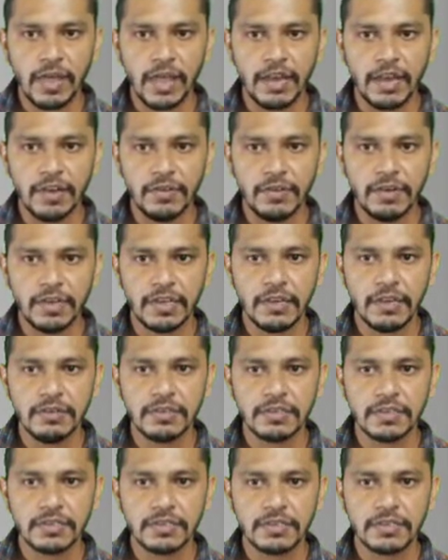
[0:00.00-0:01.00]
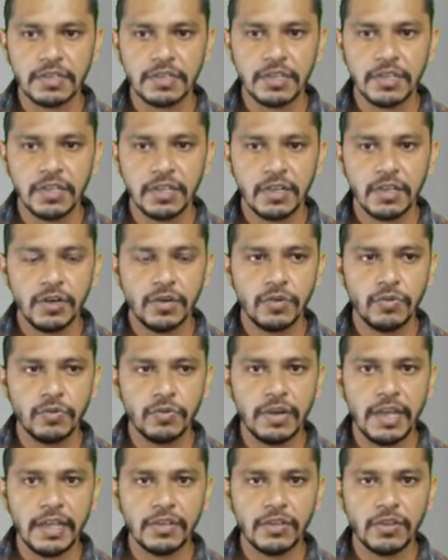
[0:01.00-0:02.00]
and it will give us the
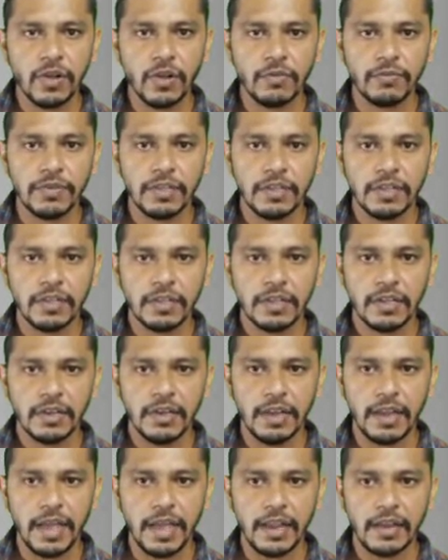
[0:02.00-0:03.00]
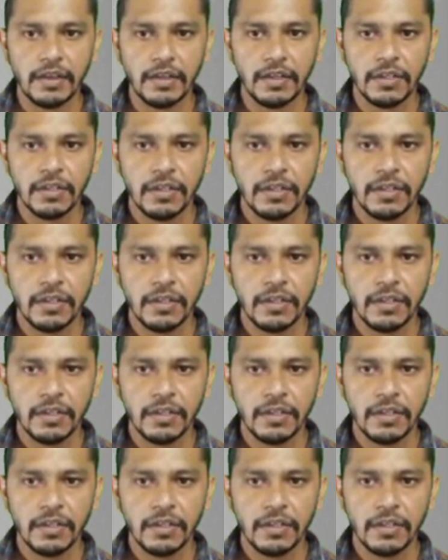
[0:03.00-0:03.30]
true length of the line.